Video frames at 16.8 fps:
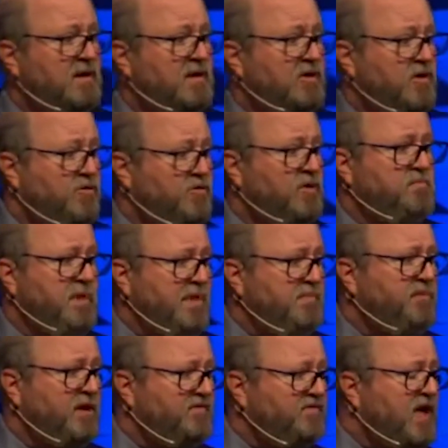who were
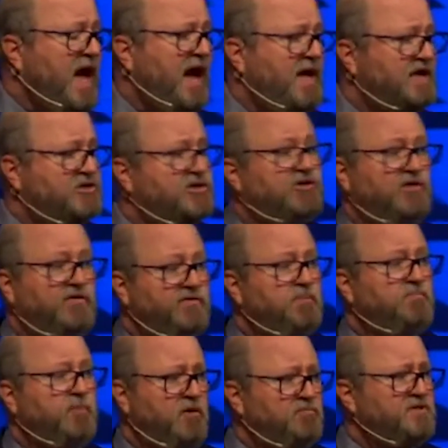people of God served the
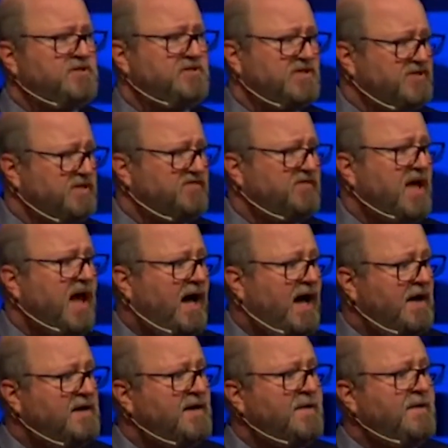purposes of
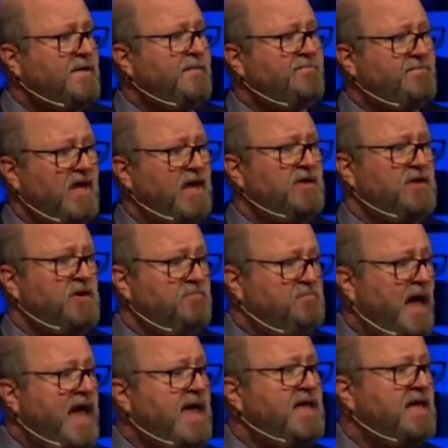God under
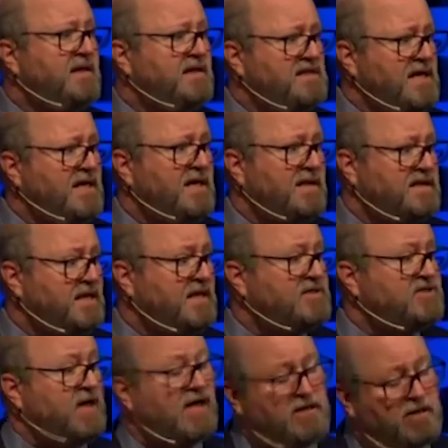pagan deities,